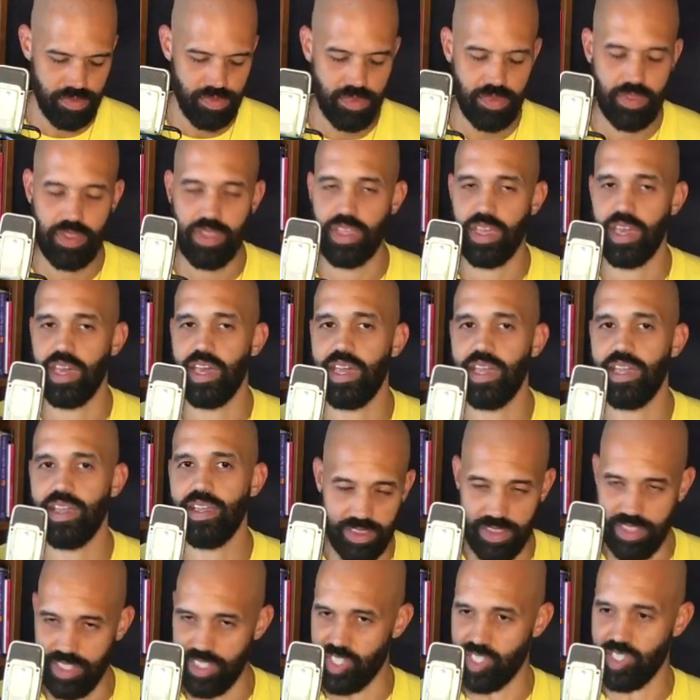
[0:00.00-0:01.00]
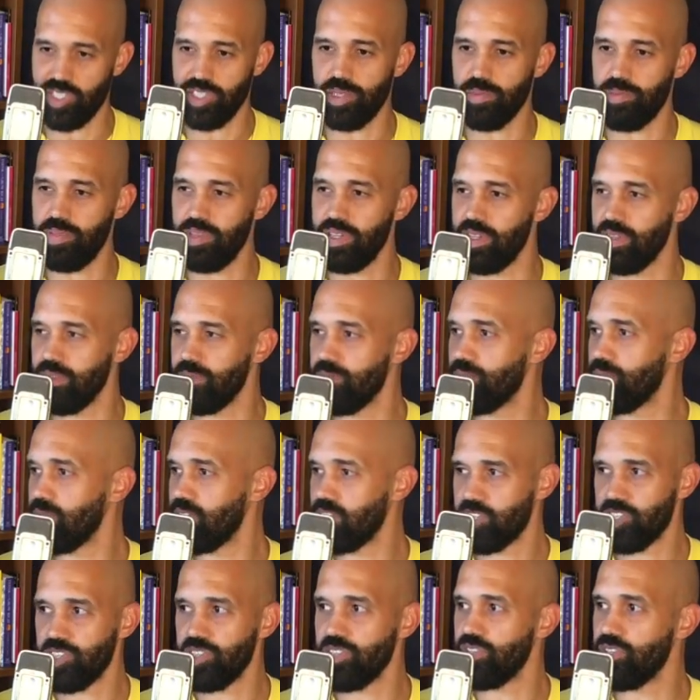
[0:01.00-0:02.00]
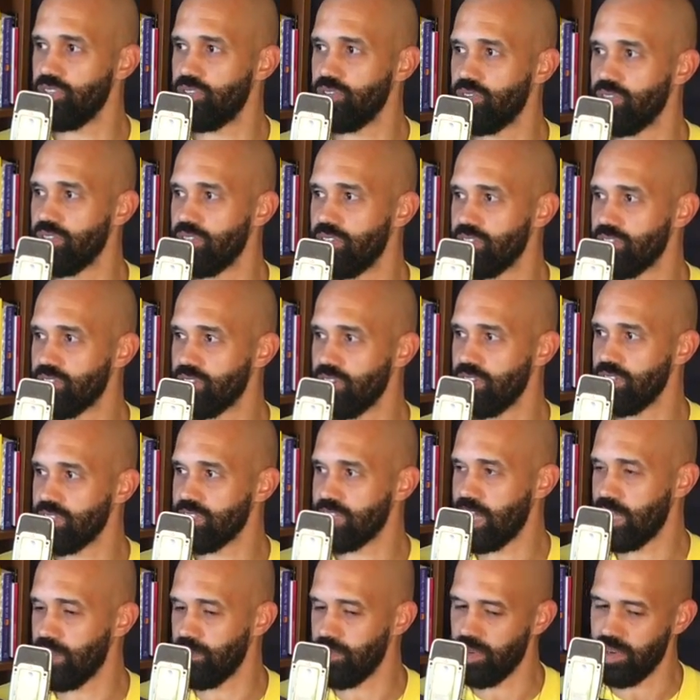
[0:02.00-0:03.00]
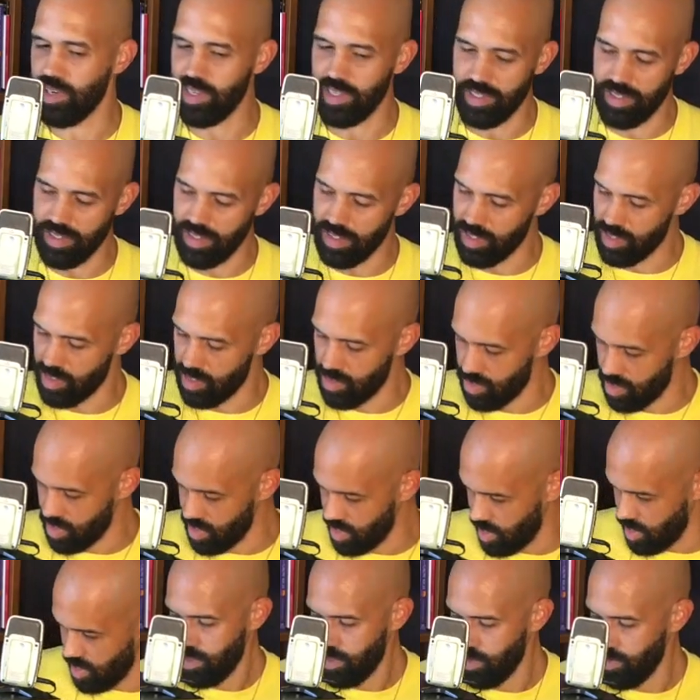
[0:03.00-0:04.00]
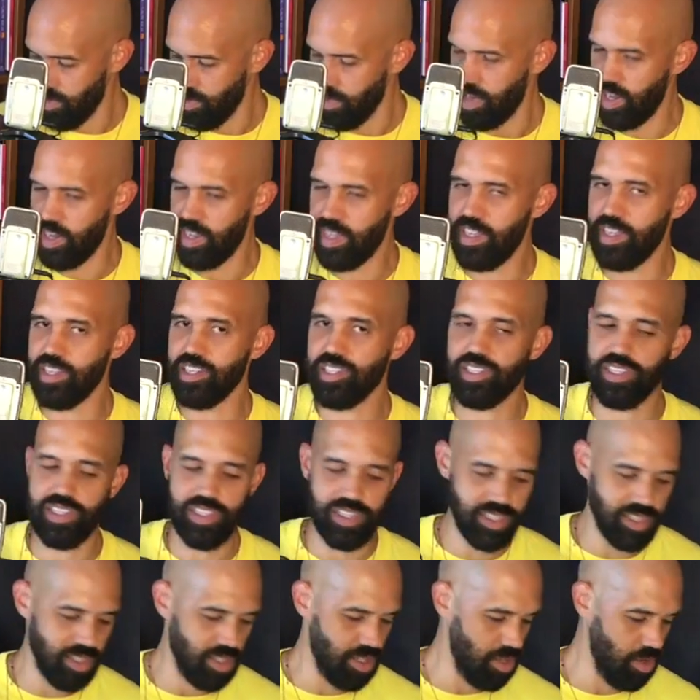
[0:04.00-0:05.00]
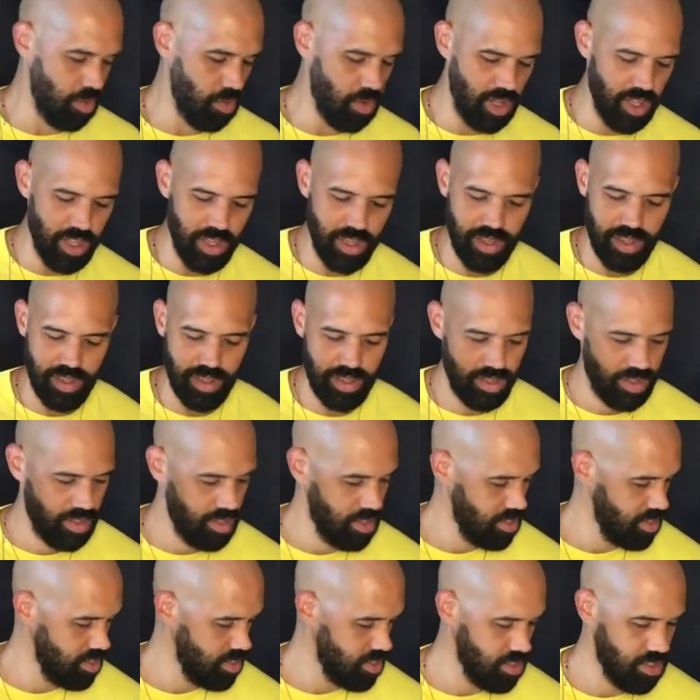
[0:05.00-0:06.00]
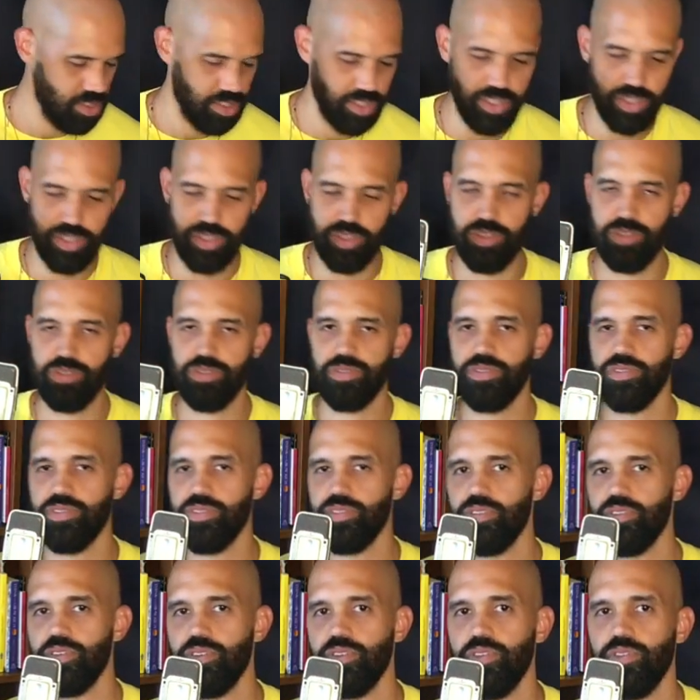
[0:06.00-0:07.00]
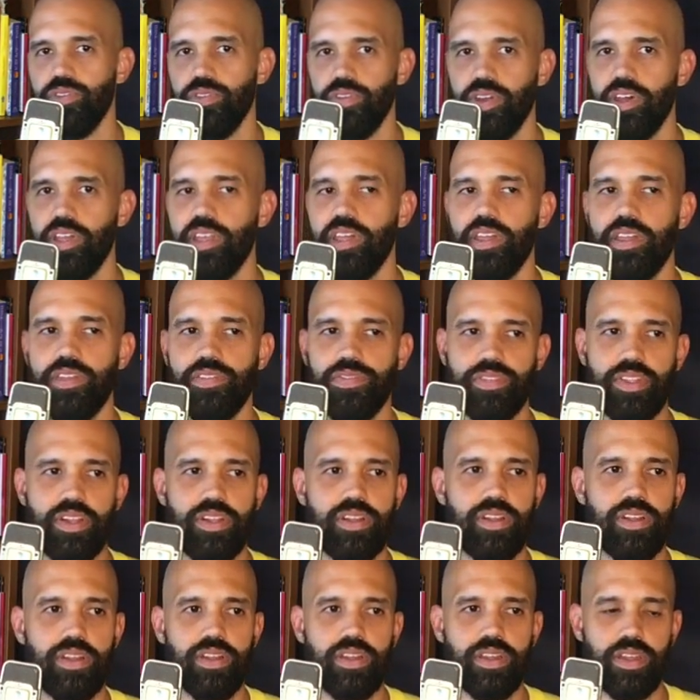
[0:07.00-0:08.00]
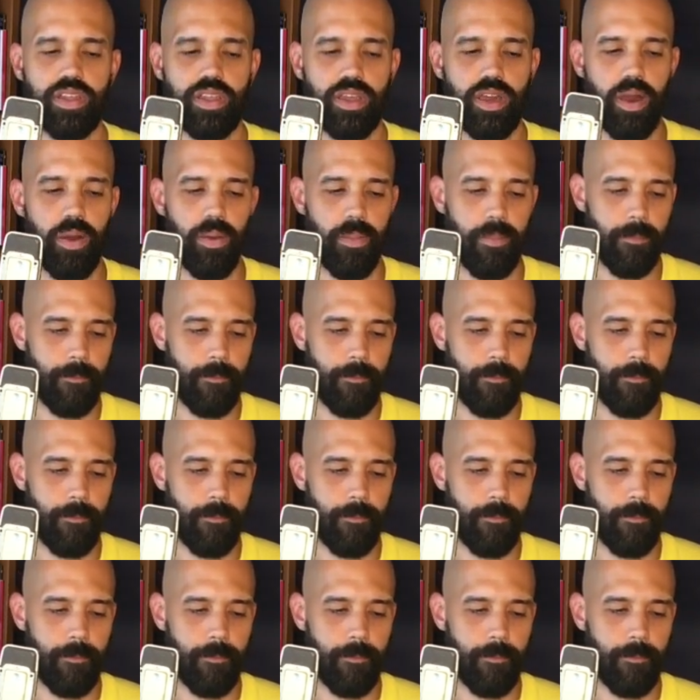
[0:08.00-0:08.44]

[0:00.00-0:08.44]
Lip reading: Okay, this is the beat. Make sure you're doing this all the time. All right, so let's do it together. Ready? Here's 60. 1, 2, ready, go.